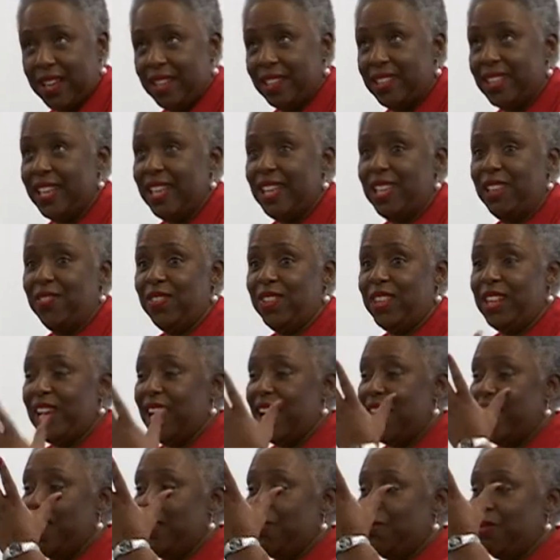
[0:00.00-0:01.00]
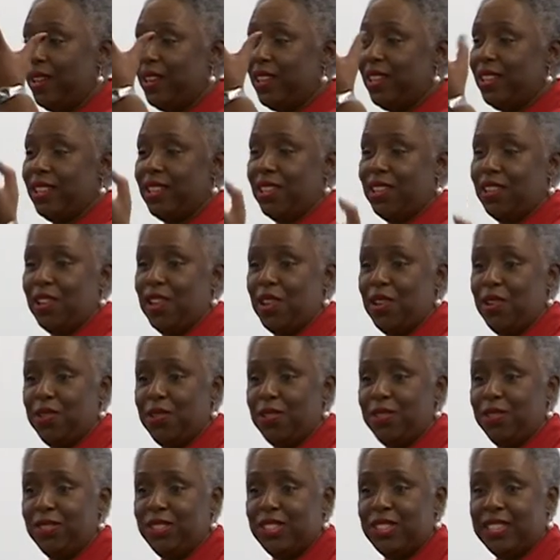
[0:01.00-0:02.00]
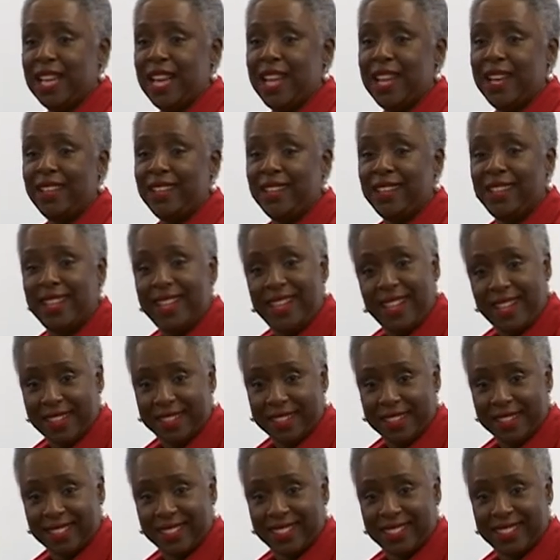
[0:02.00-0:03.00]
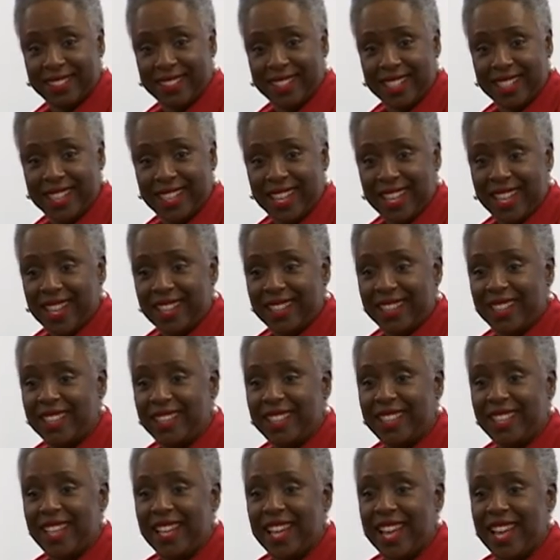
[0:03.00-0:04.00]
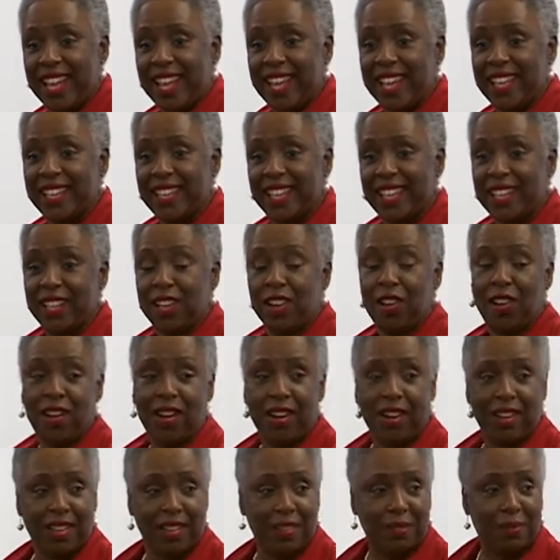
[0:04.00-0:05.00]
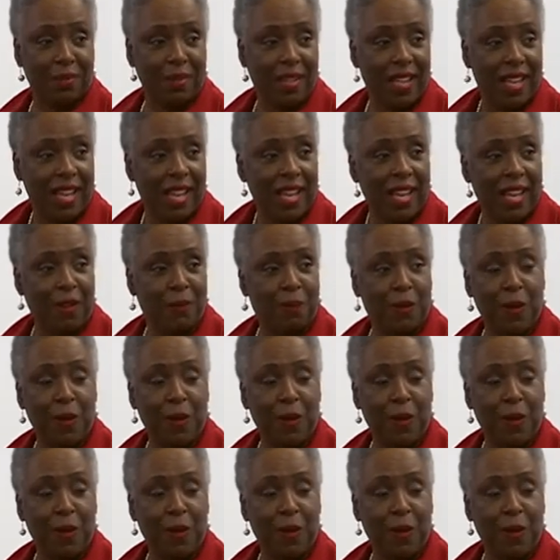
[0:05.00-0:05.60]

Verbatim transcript: They even had one of the long chandeliers that they had in Harlem. And